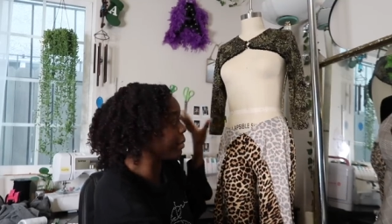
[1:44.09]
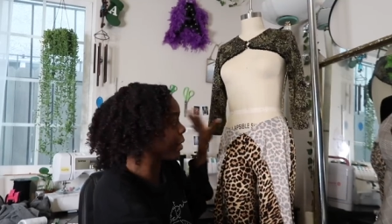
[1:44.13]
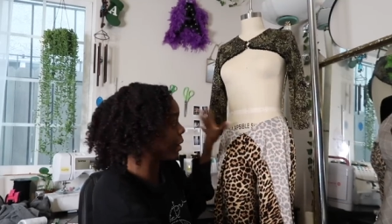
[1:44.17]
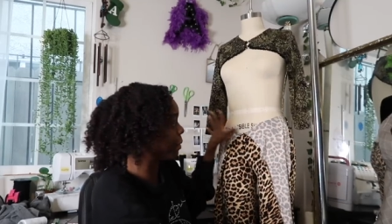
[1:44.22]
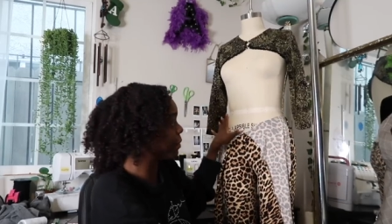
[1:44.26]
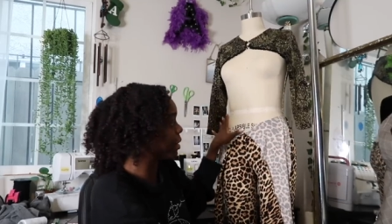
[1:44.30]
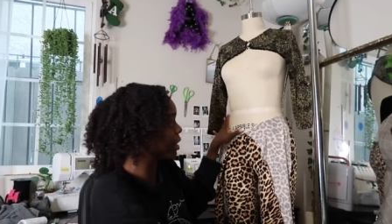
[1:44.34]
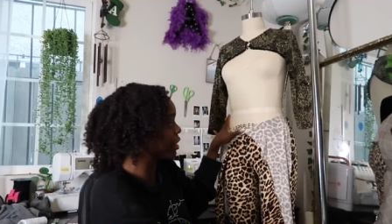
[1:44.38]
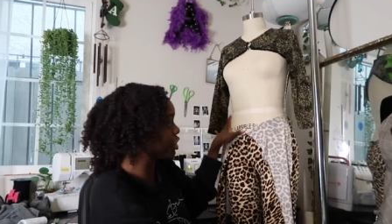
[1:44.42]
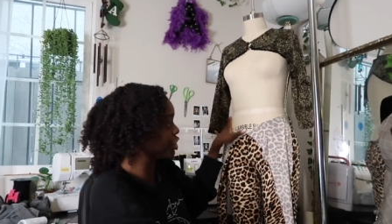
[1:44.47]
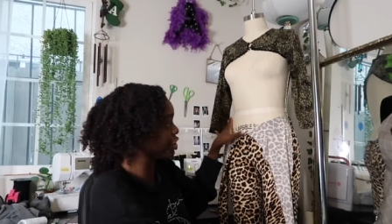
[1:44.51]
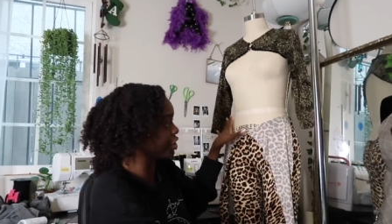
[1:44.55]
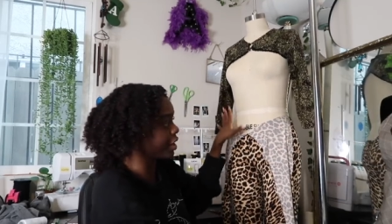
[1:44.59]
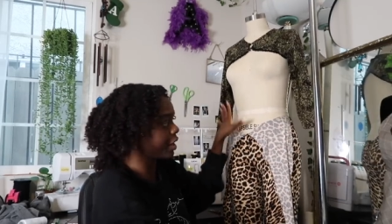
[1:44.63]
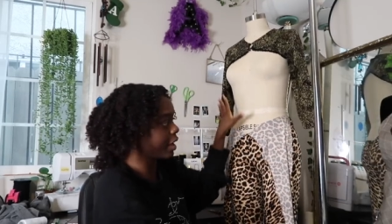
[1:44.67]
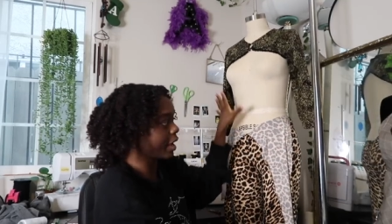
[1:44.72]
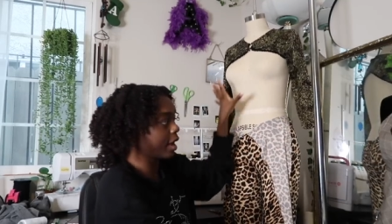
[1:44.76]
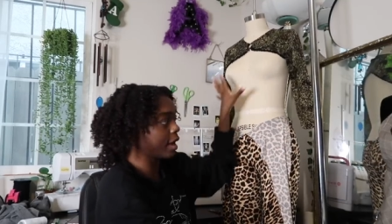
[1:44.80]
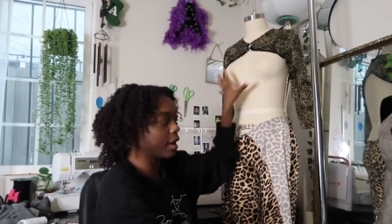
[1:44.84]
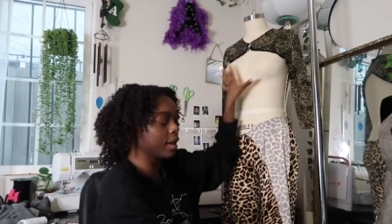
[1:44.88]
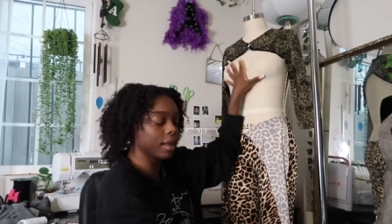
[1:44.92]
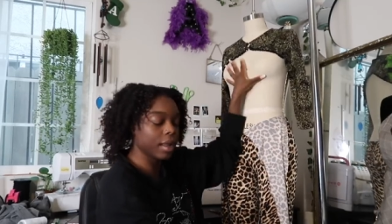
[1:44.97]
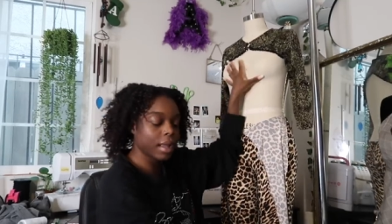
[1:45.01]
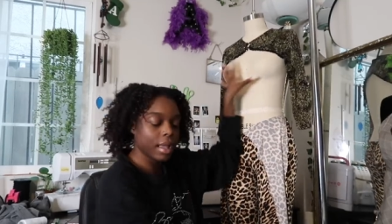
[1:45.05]
but I'm not sure
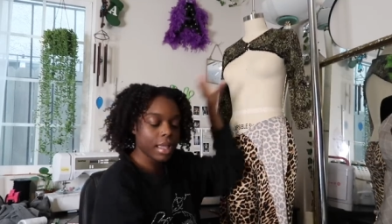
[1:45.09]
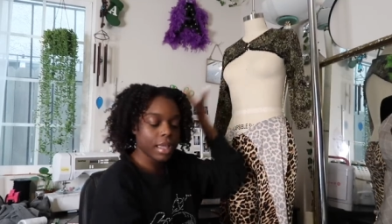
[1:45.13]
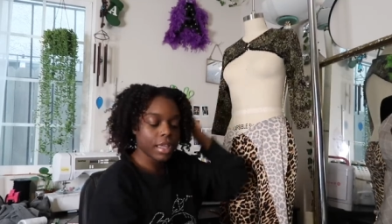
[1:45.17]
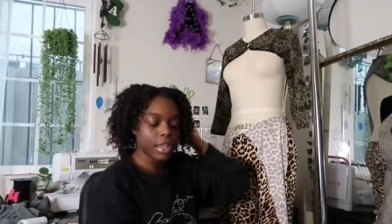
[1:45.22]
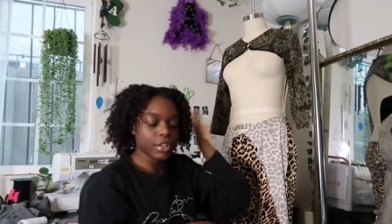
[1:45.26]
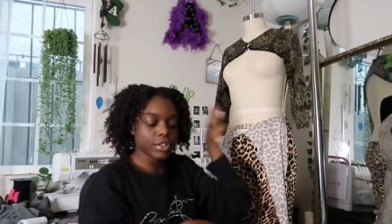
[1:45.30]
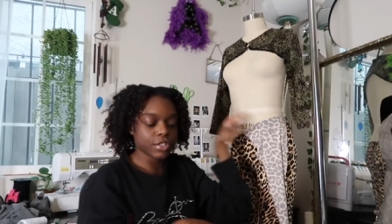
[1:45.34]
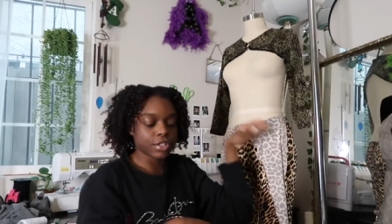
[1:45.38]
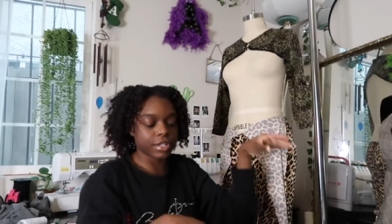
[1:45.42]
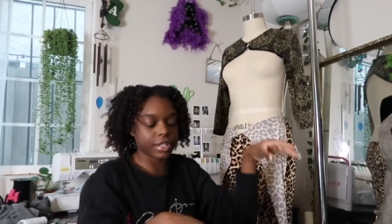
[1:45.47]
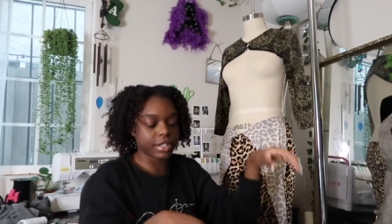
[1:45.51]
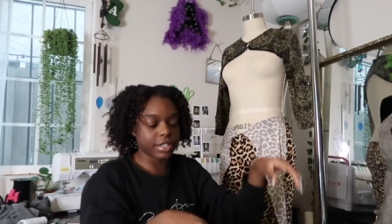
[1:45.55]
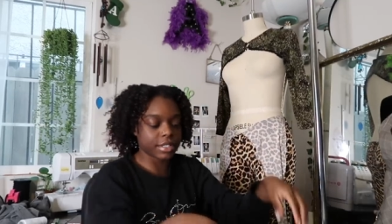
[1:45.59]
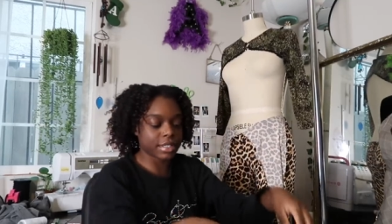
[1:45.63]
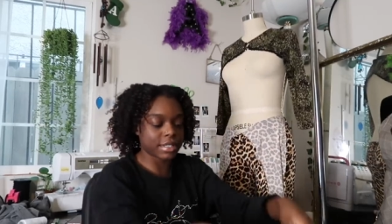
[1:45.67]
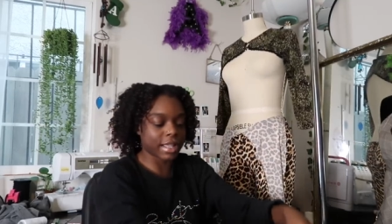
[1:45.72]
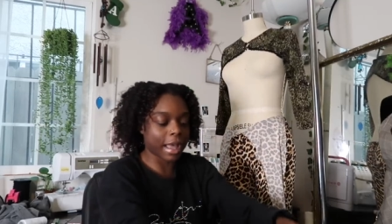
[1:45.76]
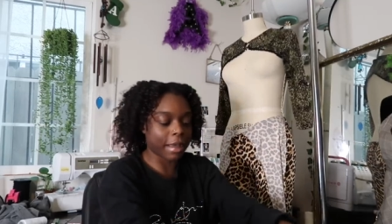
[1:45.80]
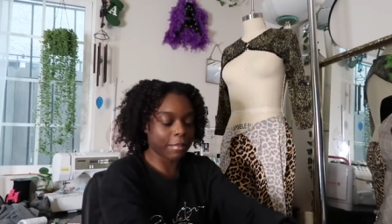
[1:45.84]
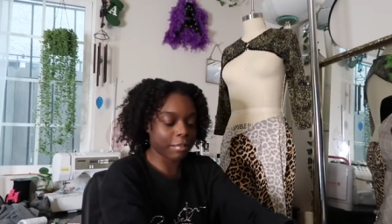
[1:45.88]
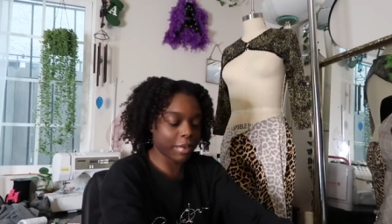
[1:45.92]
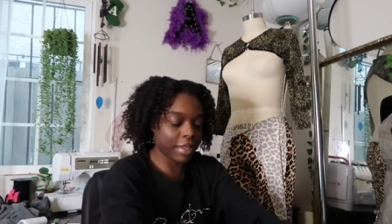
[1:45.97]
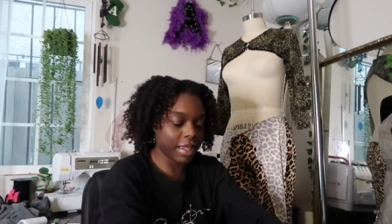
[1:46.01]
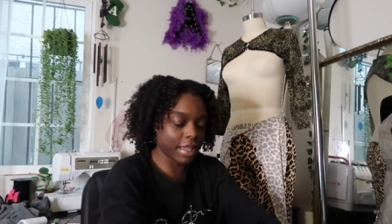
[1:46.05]
yet. So there's
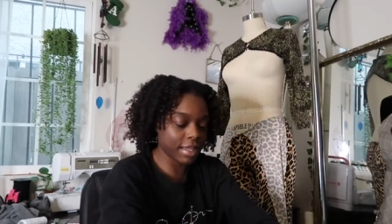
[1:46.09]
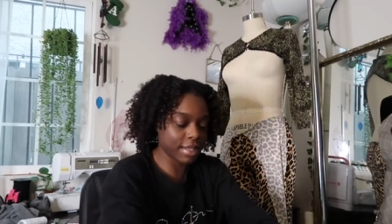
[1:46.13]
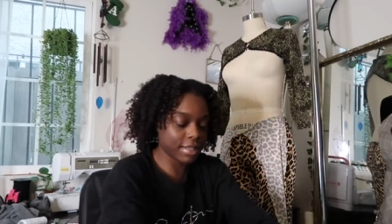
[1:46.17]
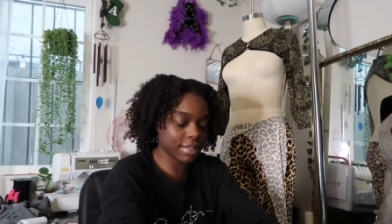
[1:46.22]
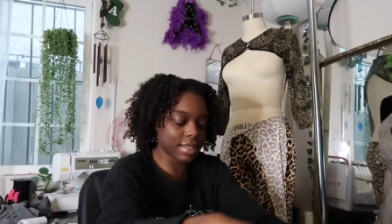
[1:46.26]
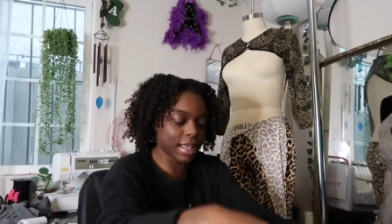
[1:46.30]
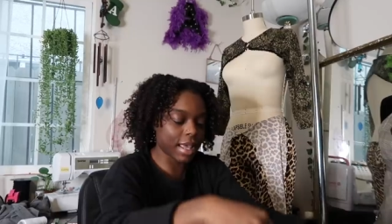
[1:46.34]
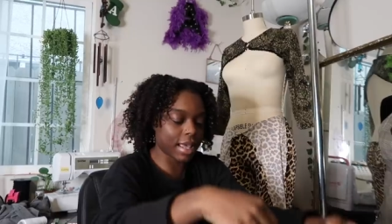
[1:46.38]
that piece.